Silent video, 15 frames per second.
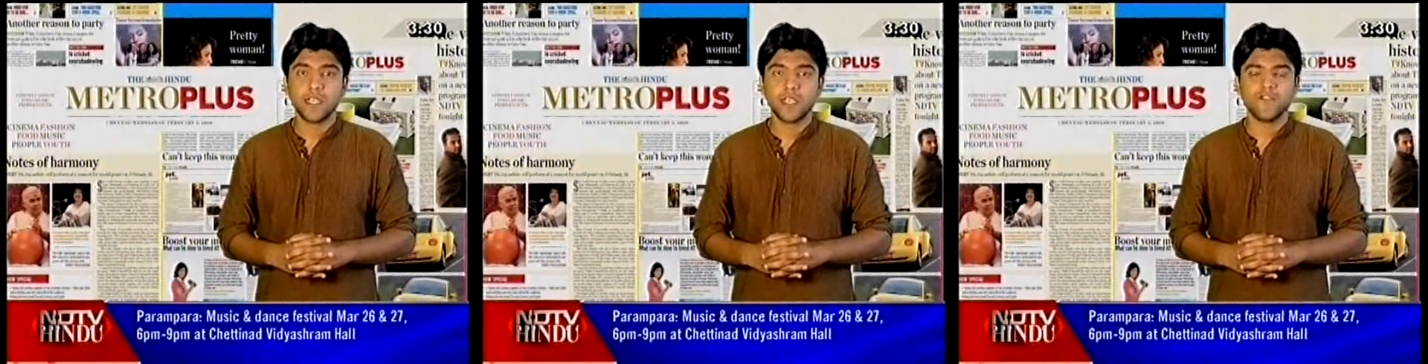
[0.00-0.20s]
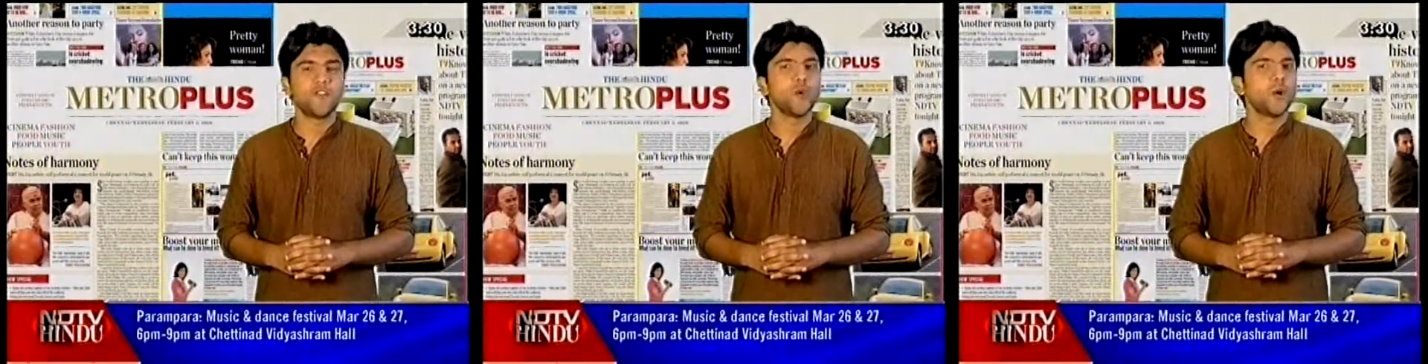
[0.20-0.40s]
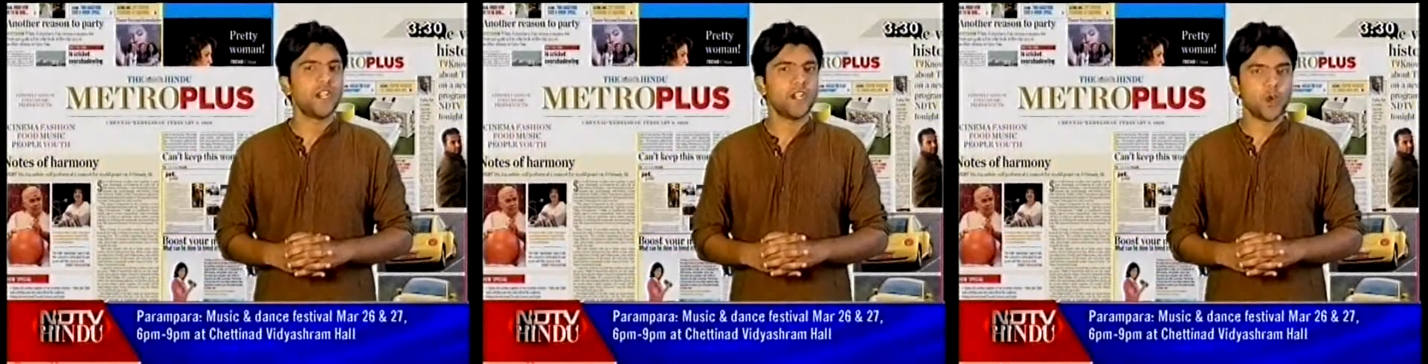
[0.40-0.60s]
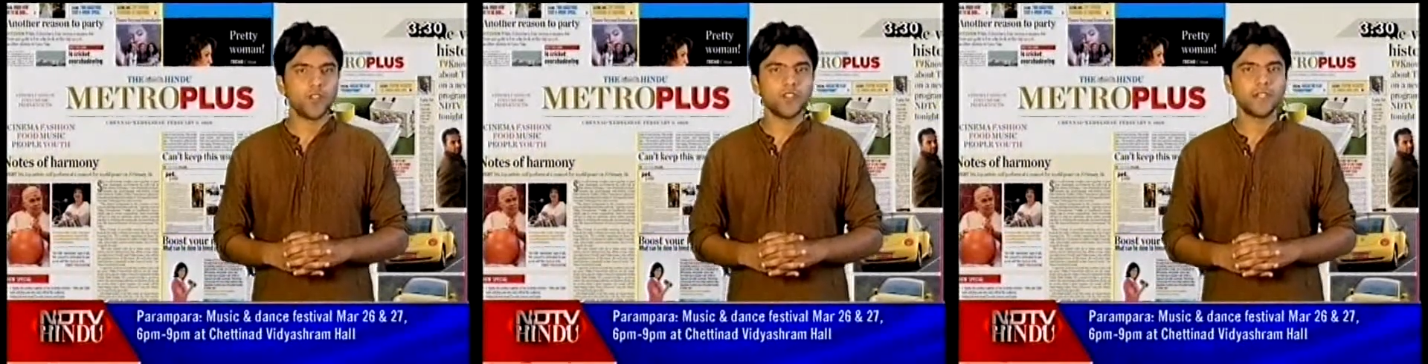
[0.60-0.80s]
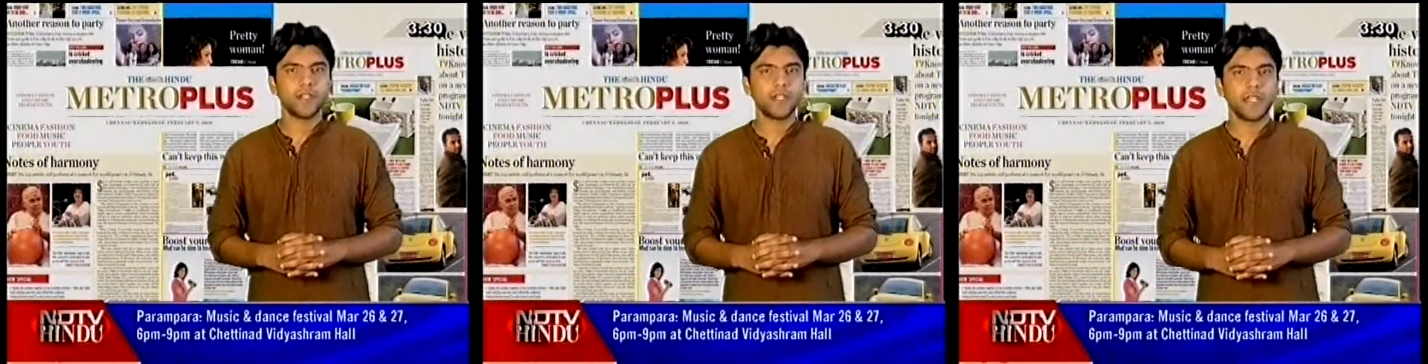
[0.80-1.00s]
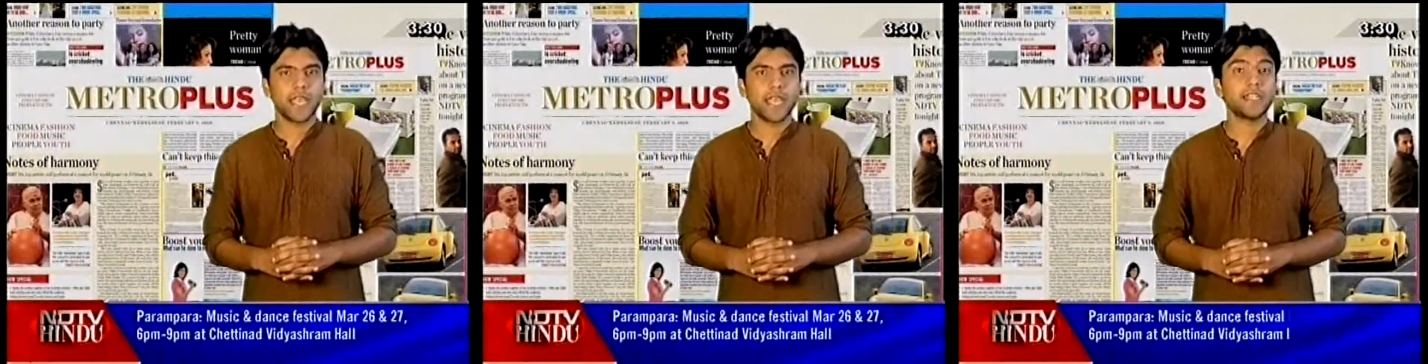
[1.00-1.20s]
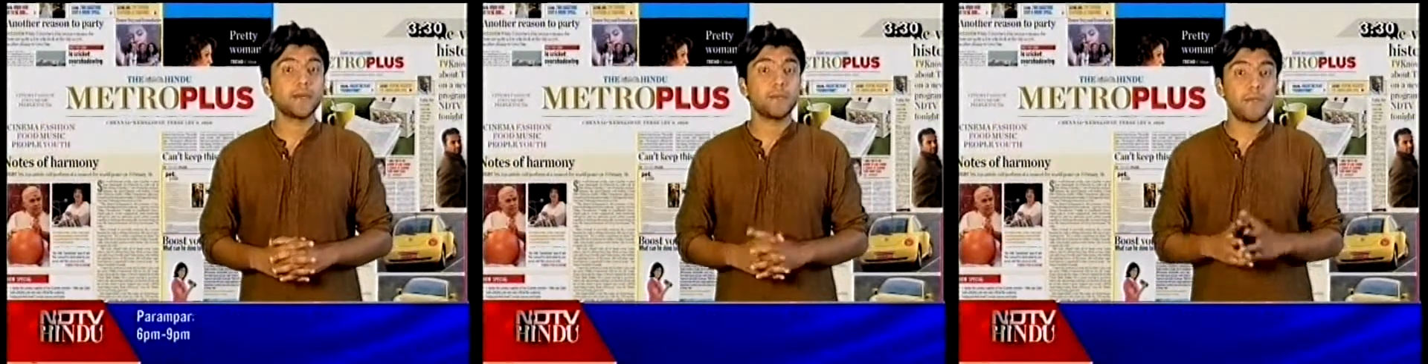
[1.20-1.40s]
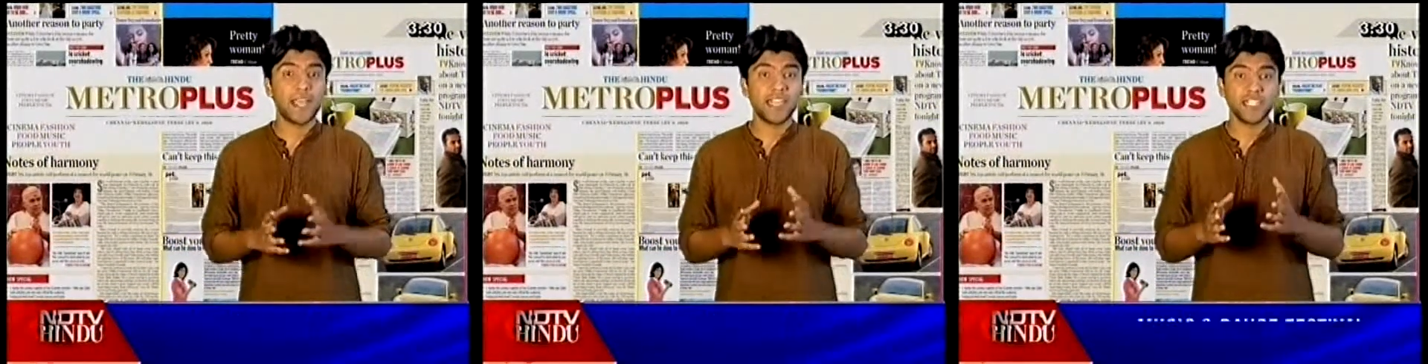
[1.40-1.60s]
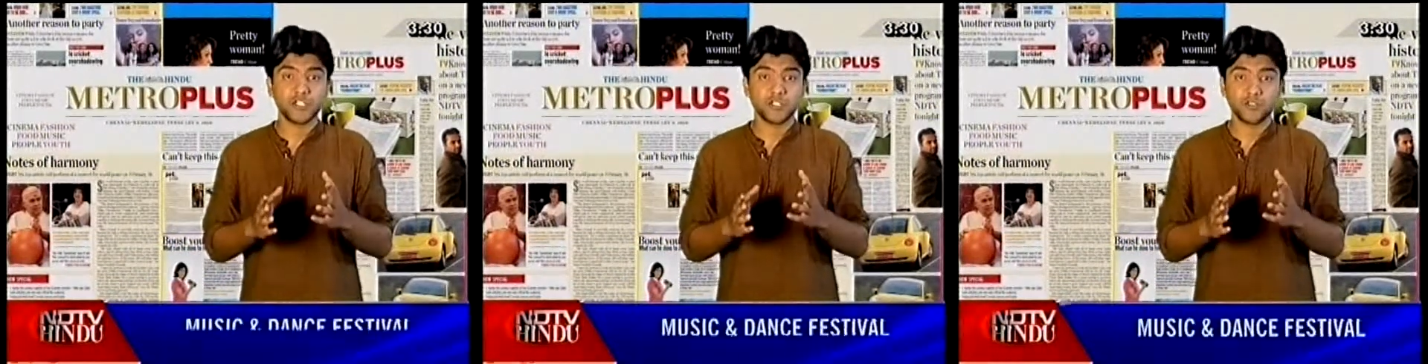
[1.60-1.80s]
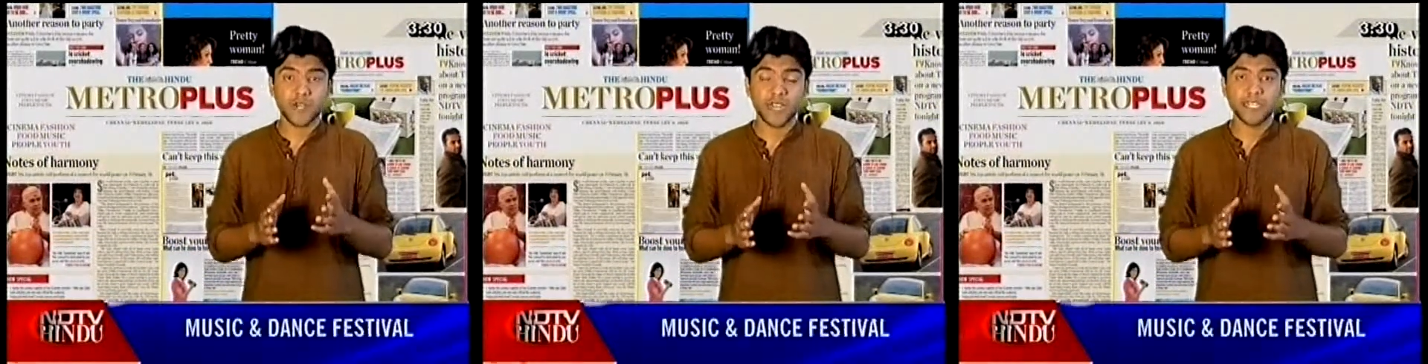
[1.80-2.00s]
If you are an author and are planning
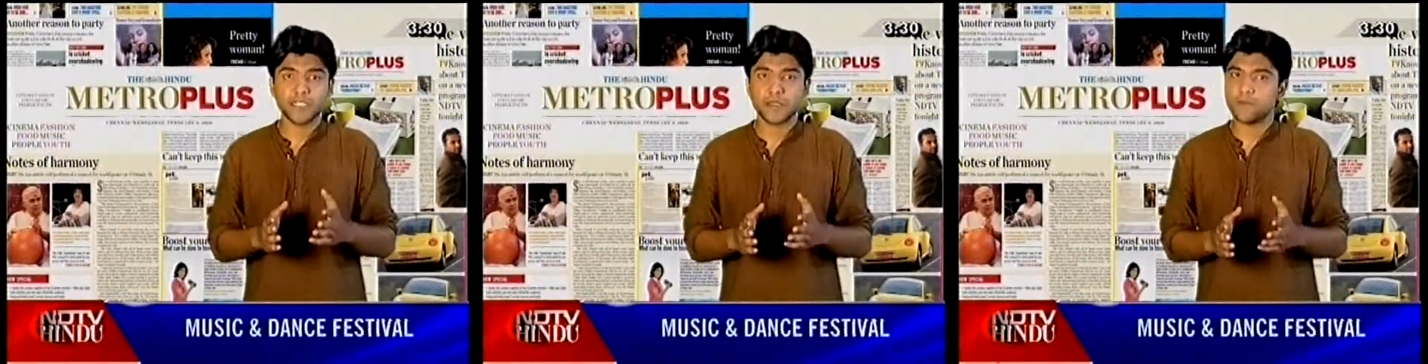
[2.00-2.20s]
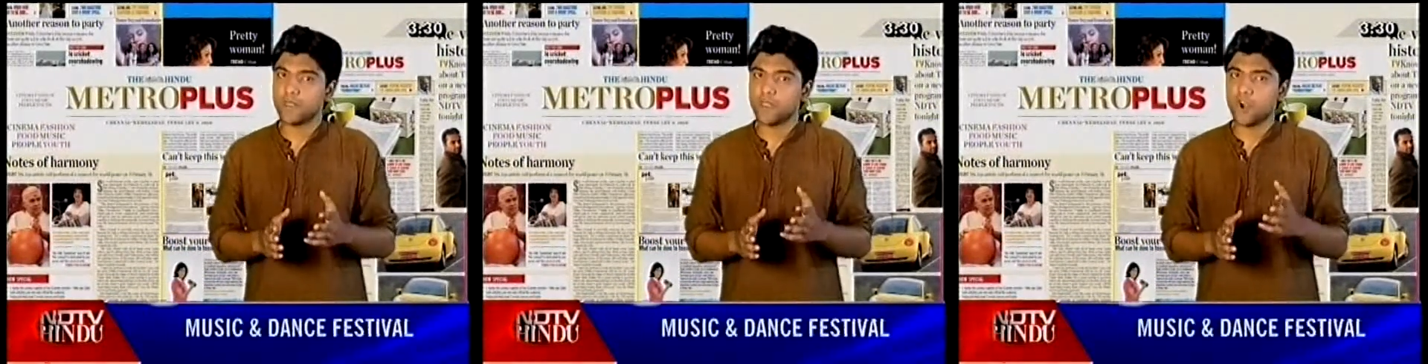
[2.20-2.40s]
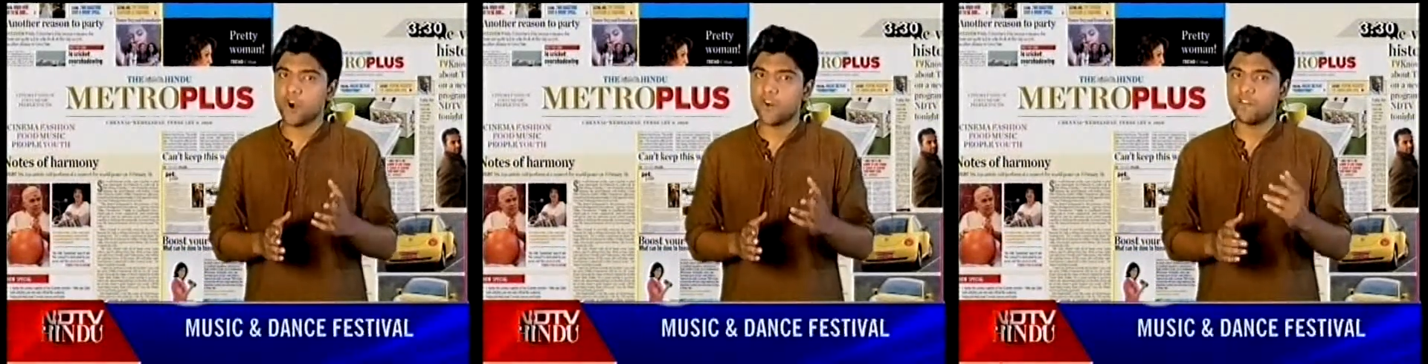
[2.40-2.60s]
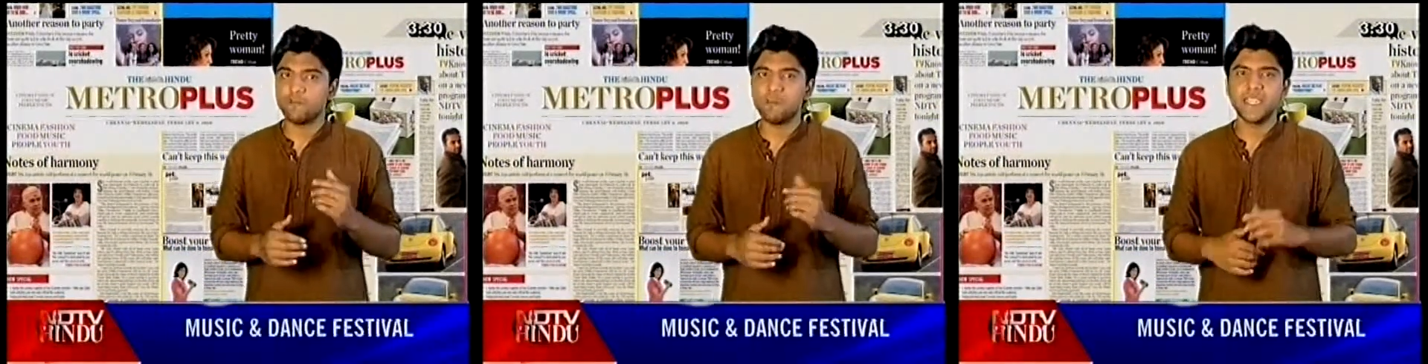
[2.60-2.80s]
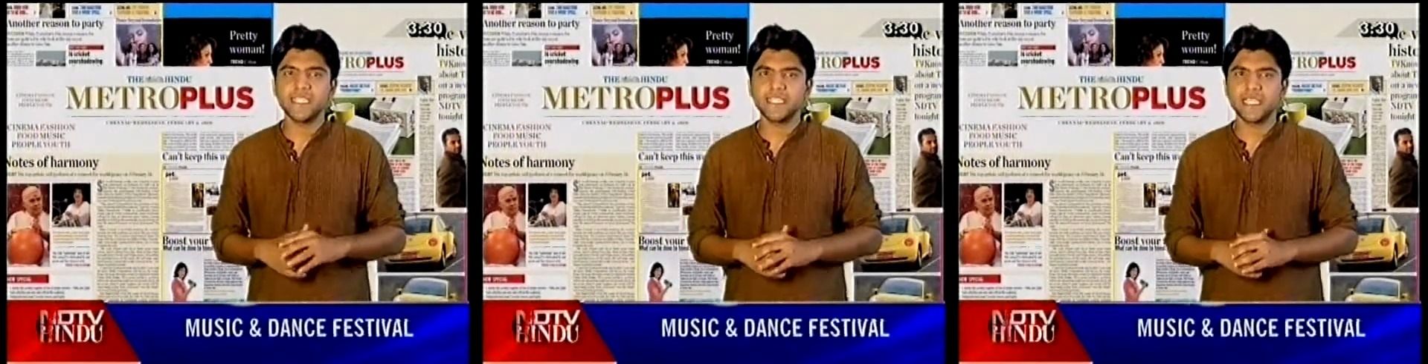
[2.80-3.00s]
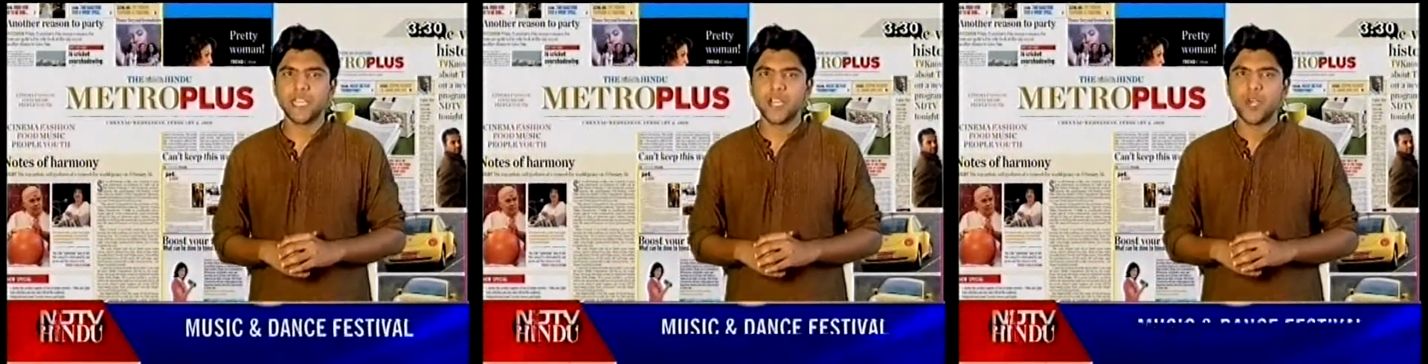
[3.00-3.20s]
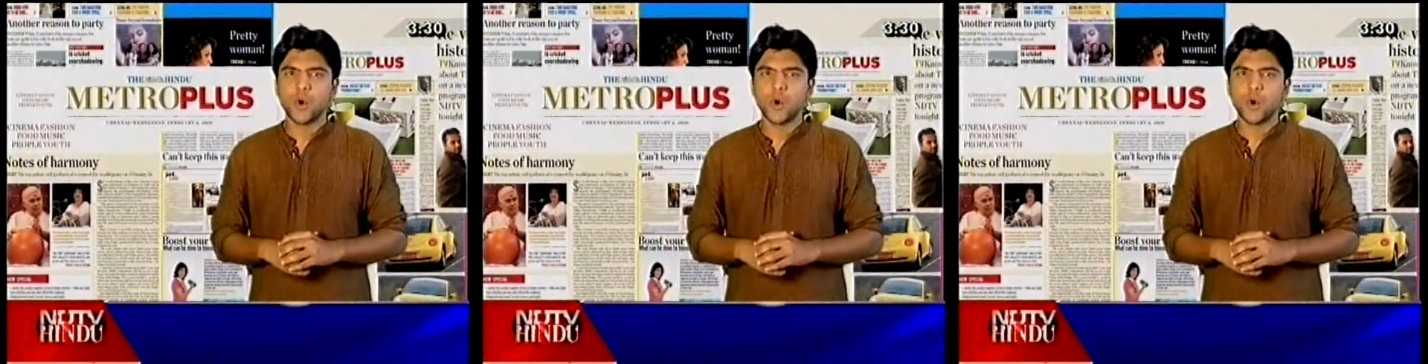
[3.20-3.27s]
to write something offbeat,